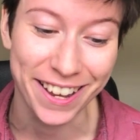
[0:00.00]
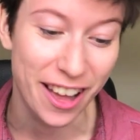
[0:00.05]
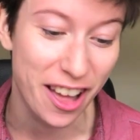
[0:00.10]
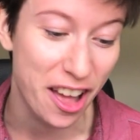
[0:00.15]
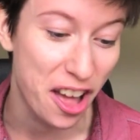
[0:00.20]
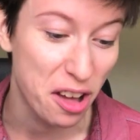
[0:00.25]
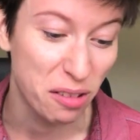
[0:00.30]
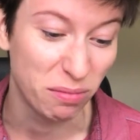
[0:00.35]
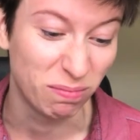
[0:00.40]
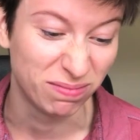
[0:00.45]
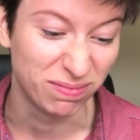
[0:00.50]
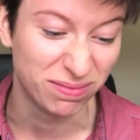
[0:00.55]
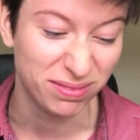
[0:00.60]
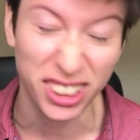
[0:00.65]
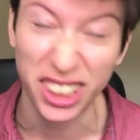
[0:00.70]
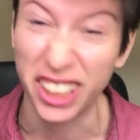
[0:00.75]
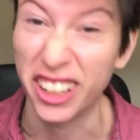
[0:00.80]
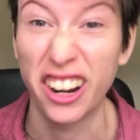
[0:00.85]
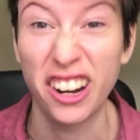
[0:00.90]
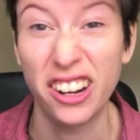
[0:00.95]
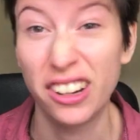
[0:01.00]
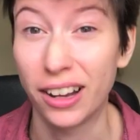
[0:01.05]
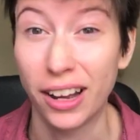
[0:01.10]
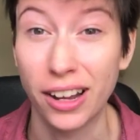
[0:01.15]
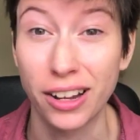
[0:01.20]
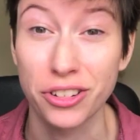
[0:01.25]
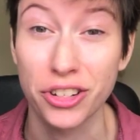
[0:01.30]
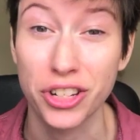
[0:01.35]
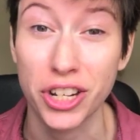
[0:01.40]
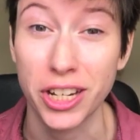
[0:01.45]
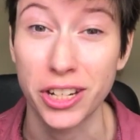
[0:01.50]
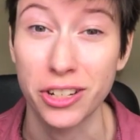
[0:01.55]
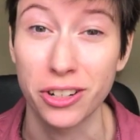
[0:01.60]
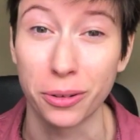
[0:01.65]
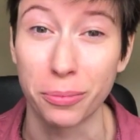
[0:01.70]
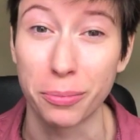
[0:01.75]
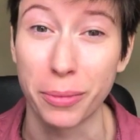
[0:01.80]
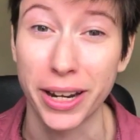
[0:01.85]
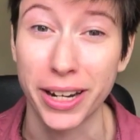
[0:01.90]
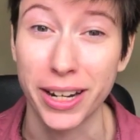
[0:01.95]
I'll cheat
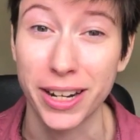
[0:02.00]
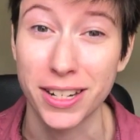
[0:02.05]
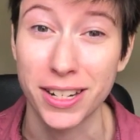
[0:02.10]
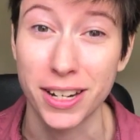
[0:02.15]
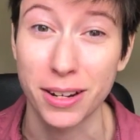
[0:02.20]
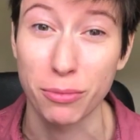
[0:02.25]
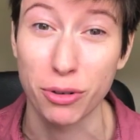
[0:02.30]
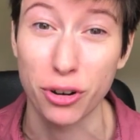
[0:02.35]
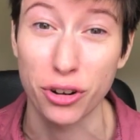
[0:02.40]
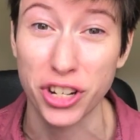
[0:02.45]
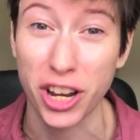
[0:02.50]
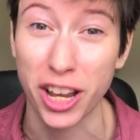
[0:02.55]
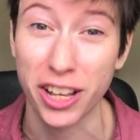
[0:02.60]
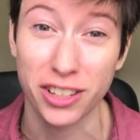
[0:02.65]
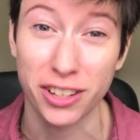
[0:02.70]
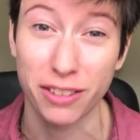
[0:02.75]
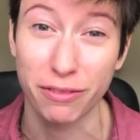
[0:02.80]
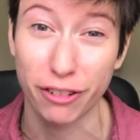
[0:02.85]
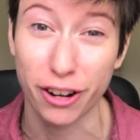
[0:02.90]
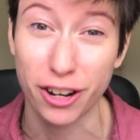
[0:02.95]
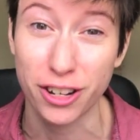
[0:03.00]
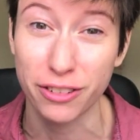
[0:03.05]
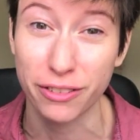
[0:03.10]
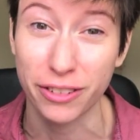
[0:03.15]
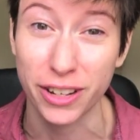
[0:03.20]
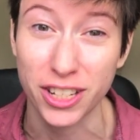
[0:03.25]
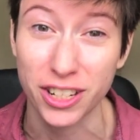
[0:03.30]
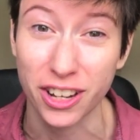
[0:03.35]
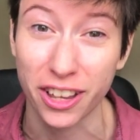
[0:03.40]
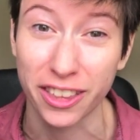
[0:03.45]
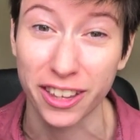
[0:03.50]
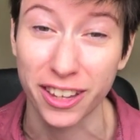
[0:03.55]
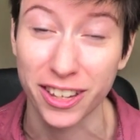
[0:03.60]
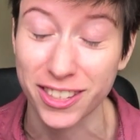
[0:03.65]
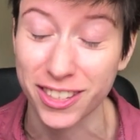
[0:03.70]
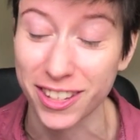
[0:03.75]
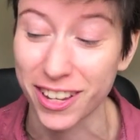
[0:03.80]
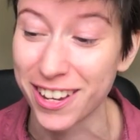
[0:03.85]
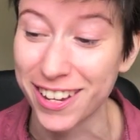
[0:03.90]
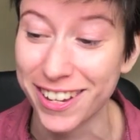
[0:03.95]
on my knitting projects in front of each other,
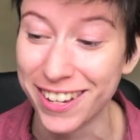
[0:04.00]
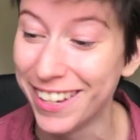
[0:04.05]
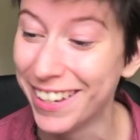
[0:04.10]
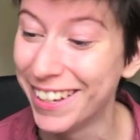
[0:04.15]
so